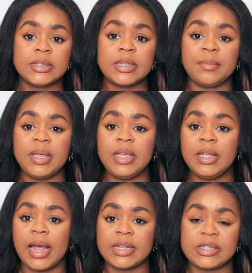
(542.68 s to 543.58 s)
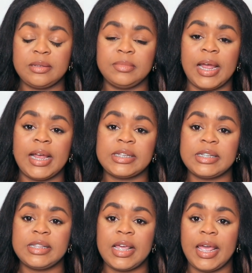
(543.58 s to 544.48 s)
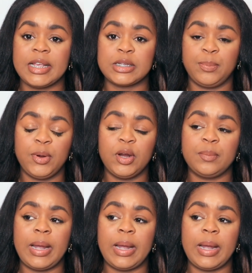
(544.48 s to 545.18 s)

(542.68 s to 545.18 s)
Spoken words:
To me, I see that as a perk,